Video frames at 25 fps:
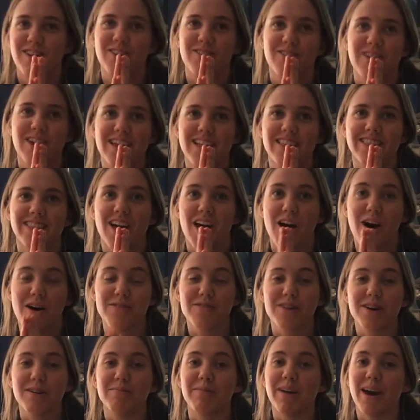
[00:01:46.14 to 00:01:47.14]
What do I love
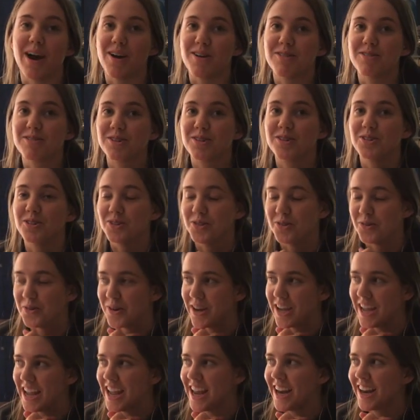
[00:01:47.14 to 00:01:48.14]
about
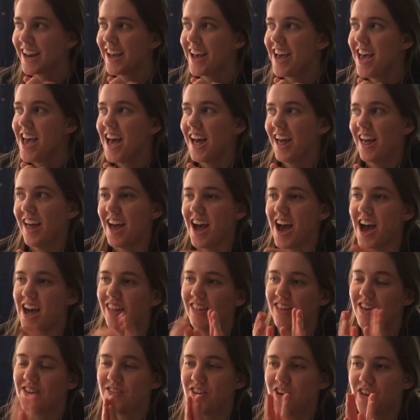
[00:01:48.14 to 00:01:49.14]
Cloyne? I
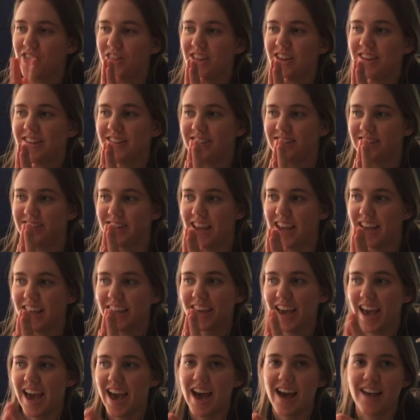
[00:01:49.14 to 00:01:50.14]
love all the dank
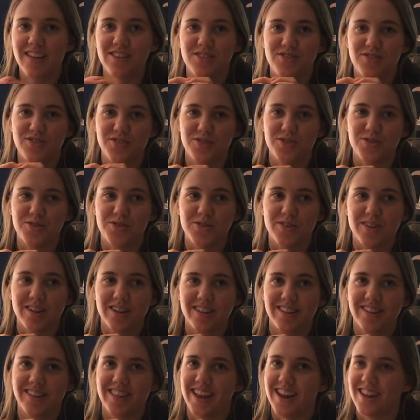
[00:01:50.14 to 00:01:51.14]
ass food
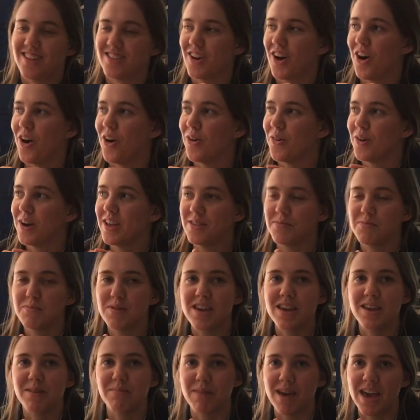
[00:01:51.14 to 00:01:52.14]
that is always
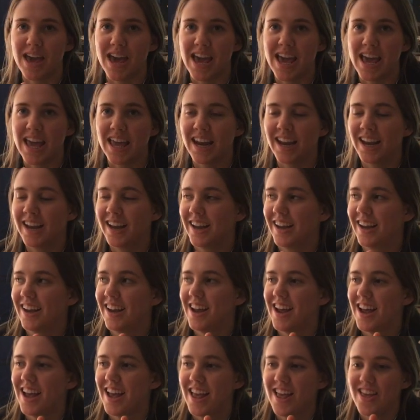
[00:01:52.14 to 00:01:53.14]
being made.
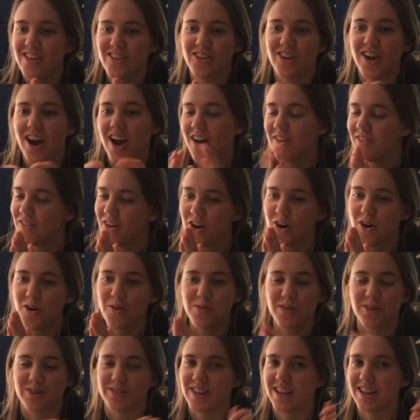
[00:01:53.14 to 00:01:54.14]
Come
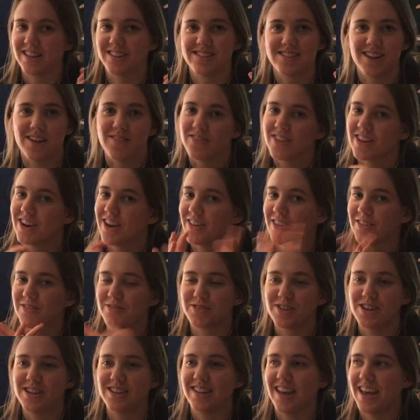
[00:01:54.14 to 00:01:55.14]
home, there's like something on the
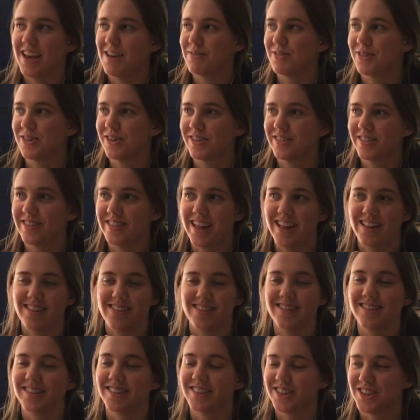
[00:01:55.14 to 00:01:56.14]
free table, that's
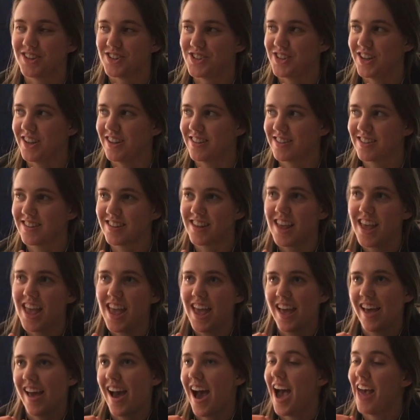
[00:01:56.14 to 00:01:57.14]

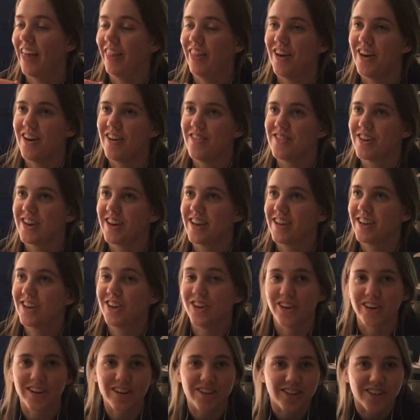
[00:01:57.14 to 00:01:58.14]
delicious. I love
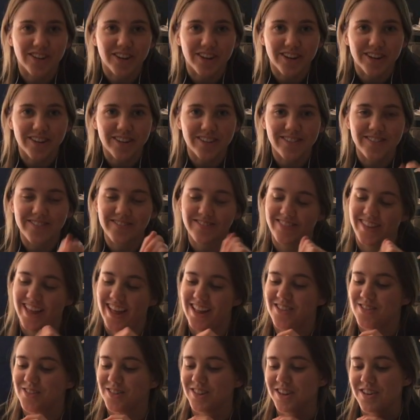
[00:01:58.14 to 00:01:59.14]
cook crew,
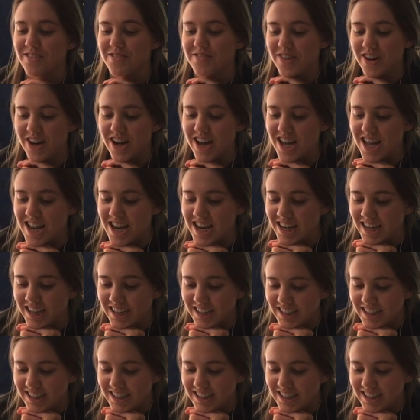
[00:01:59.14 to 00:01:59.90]
that's really fun.